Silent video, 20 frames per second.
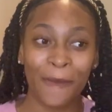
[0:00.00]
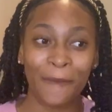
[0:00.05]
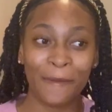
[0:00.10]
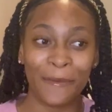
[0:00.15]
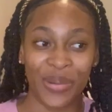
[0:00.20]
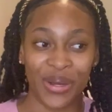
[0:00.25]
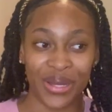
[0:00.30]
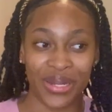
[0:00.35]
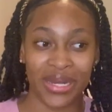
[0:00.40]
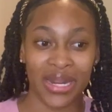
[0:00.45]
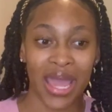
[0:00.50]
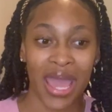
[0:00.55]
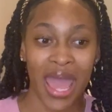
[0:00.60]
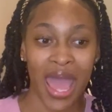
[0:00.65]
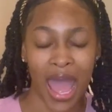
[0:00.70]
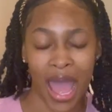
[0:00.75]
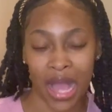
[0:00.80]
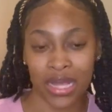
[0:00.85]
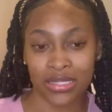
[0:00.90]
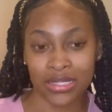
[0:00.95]
But
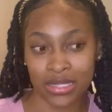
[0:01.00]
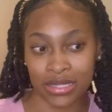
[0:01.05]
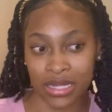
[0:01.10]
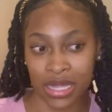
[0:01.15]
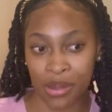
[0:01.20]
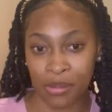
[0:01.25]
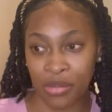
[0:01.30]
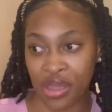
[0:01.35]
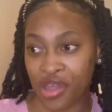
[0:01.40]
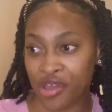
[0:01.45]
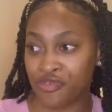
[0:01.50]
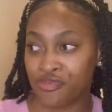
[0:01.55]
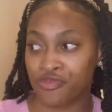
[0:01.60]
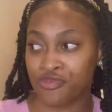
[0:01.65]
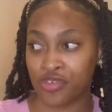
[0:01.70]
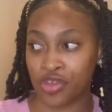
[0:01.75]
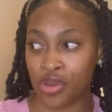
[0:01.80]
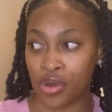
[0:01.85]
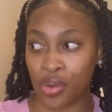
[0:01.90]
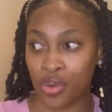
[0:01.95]
ask them if,
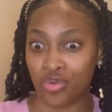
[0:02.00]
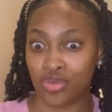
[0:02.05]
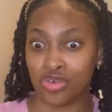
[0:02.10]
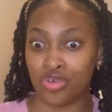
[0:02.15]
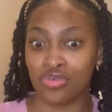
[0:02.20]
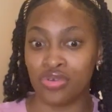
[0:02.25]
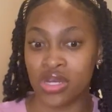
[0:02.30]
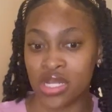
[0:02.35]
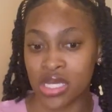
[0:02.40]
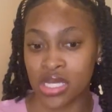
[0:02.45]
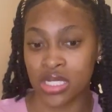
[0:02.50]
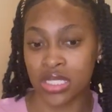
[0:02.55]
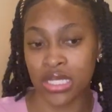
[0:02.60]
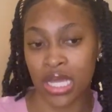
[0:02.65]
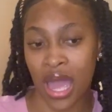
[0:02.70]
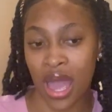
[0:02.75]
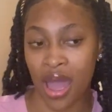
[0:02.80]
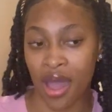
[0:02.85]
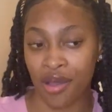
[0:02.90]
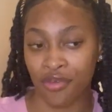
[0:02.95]
you know, you need to
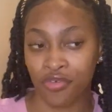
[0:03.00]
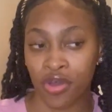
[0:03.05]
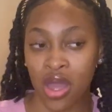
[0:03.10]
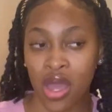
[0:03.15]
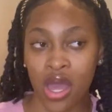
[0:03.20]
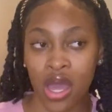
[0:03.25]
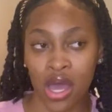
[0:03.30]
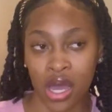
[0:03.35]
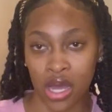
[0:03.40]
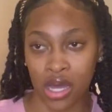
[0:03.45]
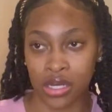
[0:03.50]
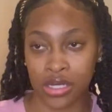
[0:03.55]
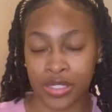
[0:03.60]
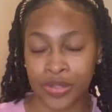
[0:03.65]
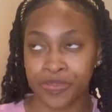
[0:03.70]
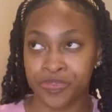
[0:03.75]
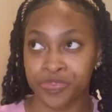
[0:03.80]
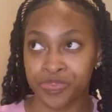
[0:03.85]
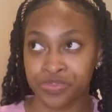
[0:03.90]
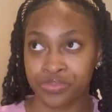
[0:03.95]
have a
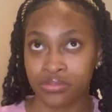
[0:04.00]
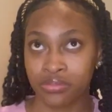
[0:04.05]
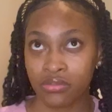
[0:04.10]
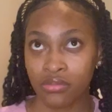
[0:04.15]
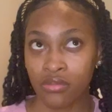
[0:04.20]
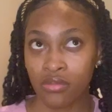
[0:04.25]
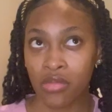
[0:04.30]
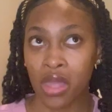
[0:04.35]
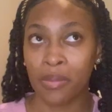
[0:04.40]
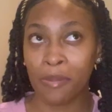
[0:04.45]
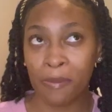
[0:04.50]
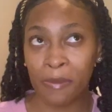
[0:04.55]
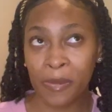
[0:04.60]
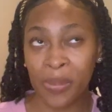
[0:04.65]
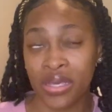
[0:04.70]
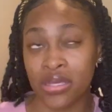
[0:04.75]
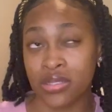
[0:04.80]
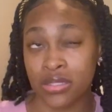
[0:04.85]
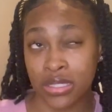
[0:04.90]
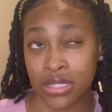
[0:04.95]

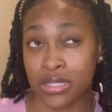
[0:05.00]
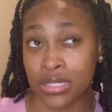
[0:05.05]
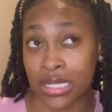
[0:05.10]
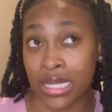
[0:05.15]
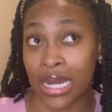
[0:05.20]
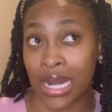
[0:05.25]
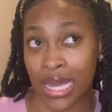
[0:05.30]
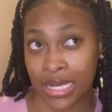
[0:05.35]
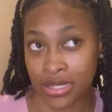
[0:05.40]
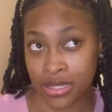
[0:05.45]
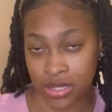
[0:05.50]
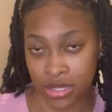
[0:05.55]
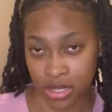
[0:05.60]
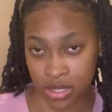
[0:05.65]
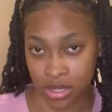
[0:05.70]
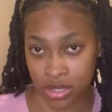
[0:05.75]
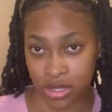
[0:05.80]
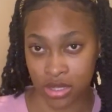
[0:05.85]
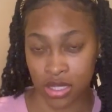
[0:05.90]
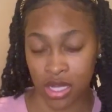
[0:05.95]
PCT
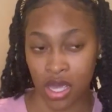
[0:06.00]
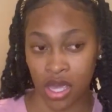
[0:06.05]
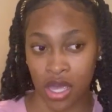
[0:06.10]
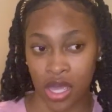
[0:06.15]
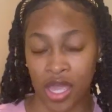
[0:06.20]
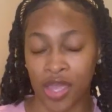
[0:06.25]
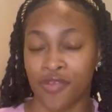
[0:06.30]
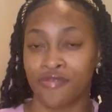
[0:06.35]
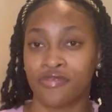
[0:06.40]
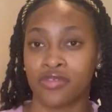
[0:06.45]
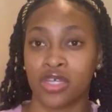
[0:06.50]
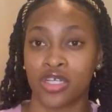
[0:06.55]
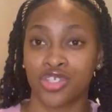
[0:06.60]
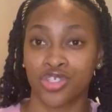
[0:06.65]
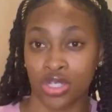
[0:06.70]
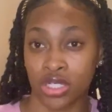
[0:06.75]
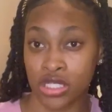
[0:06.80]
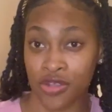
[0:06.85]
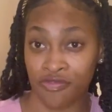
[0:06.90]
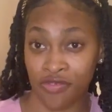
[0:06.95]
license, if the
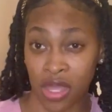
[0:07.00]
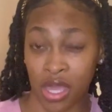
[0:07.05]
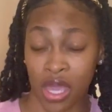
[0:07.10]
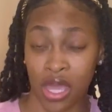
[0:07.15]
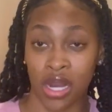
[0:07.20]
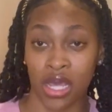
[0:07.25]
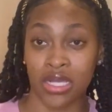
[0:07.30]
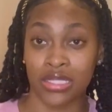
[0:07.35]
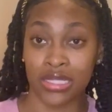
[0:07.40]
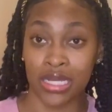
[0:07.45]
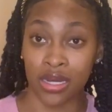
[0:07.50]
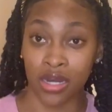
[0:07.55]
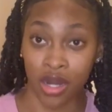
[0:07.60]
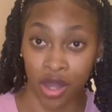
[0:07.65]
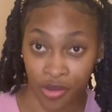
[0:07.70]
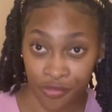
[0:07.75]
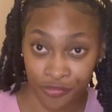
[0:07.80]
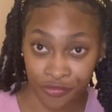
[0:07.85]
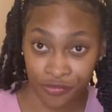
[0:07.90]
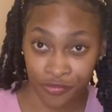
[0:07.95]
certificate is
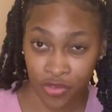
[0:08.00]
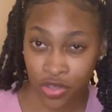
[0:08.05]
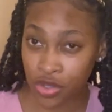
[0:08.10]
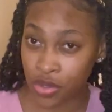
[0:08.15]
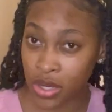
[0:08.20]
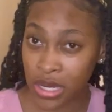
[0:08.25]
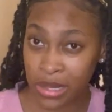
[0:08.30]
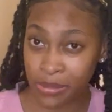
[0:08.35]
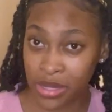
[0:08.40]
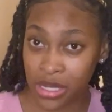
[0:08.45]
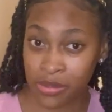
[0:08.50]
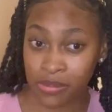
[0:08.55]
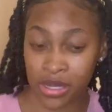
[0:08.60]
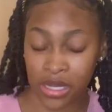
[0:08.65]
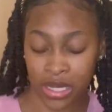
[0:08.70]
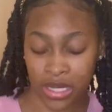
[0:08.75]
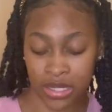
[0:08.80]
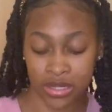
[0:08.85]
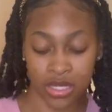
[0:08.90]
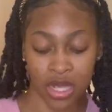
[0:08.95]
enough, you know what I mean,
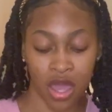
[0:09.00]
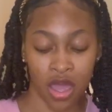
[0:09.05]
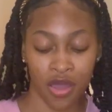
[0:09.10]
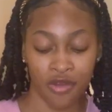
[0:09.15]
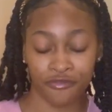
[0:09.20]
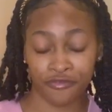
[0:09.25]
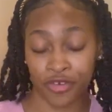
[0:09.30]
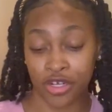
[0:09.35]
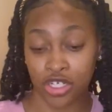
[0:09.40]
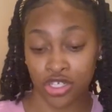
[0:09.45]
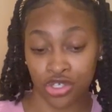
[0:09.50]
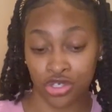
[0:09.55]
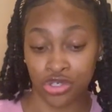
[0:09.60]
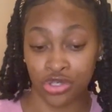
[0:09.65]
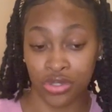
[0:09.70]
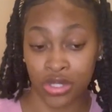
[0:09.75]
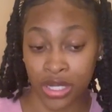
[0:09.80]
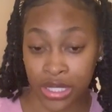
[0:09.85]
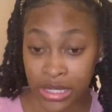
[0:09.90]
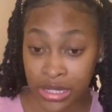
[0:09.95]
because first you do
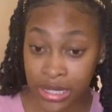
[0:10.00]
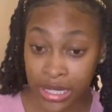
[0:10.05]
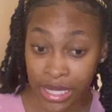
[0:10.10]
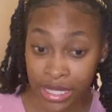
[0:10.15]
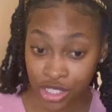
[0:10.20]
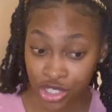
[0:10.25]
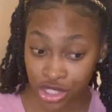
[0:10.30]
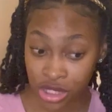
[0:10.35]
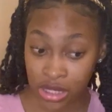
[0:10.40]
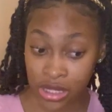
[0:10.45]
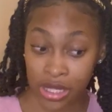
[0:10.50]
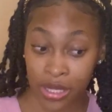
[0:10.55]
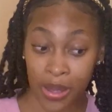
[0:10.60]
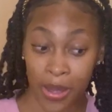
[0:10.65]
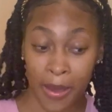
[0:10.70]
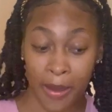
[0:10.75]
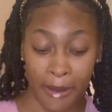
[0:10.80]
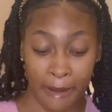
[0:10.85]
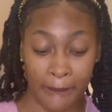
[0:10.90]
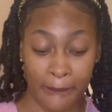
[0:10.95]
your EKG
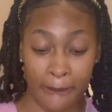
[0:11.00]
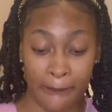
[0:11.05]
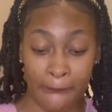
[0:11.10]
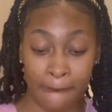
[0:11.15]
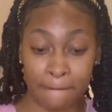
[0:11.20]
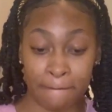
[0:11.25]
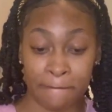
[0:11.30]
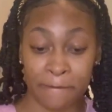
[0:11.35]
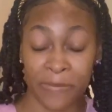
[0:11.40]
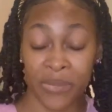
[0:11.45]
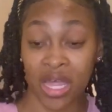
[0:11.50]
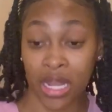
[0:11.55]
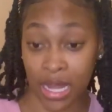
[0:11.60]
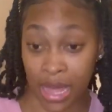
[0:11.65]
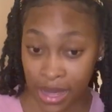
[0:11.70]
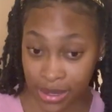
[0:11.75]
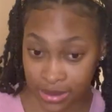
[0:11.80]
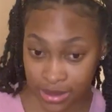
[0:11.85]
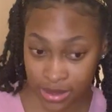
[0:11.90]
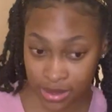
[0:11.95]

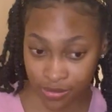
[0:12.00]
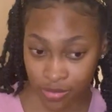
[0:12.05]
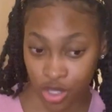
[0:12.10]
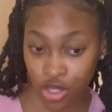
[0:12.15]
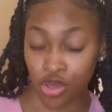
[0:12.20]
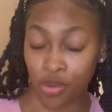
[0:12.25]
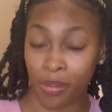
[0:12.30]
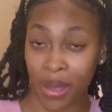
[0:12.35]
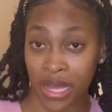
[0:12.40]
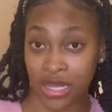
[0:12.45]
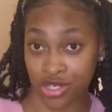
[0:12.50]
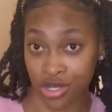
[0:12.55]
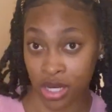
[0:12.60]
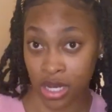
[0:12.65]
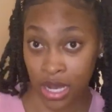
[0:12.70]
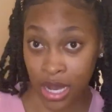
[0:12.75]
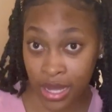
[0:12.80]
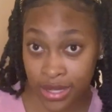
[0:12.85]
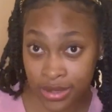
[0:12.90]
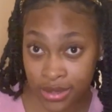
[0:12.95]
class, you pass your
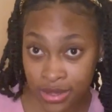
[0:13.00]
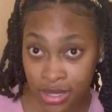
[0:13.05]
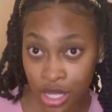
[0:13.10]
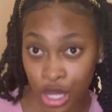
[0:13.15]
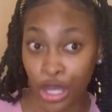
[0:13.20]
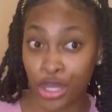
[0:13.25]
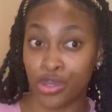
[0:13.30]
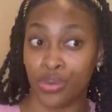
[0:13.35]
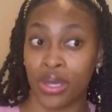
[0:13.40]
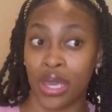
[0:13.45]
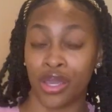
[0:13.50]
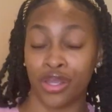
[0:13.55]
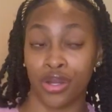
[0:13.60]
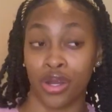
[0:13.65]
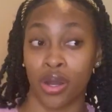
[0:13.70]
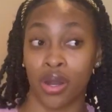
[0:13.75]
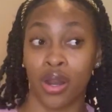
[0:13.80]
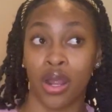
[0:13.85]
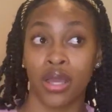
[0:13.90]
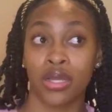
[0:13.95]
class, you get
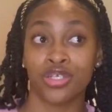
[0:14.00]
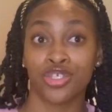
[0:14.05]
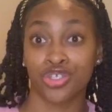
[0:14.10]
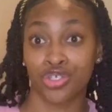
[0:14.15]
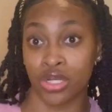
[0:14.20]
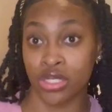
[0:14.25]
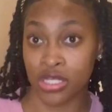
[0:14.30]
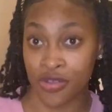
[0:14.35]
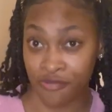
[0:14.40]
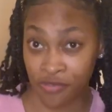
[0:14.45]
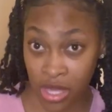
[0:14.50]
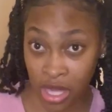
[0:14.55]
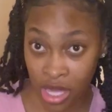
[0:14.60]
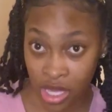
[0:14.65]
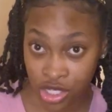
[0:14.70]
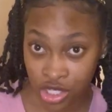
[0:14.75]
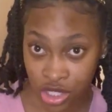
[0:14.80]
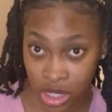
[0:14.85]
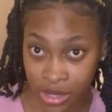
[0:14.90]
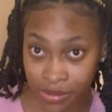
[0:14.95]
your
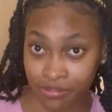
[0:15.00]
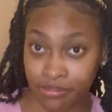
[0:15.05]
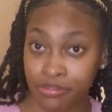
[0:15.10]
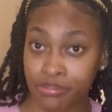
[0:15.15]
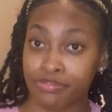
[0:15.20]
certification.